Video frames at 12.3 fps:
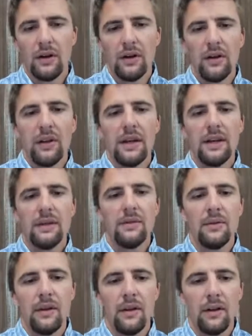they
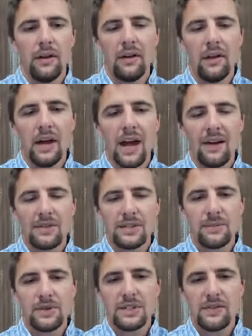have a
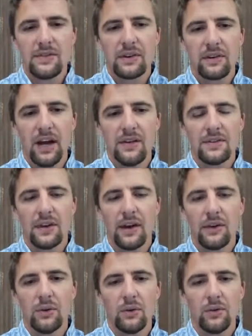specific life
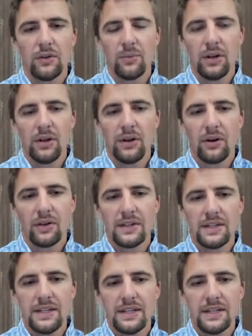cycle depending on the
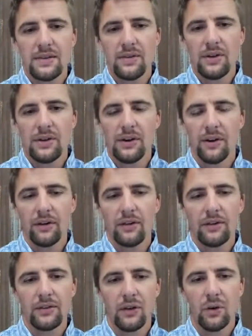season of the year.
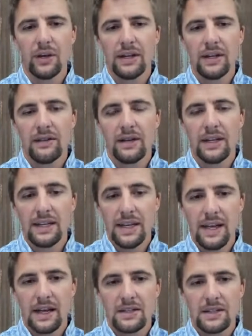So in
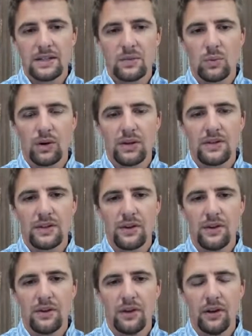Kansas, we're
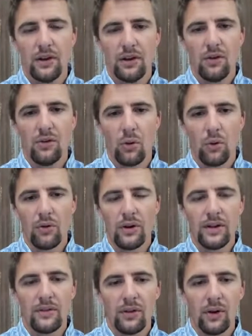considered northern,
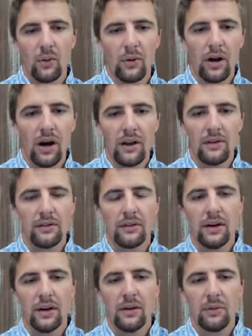even though we're not
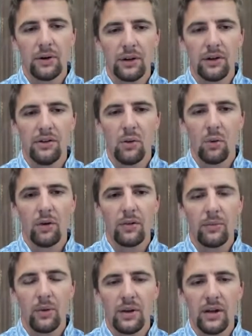really north,
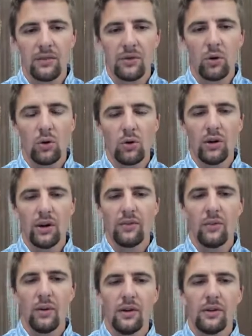but we have cold enough
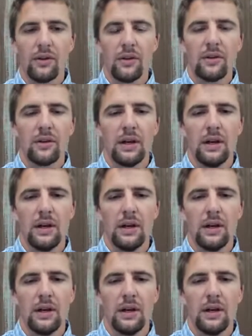winters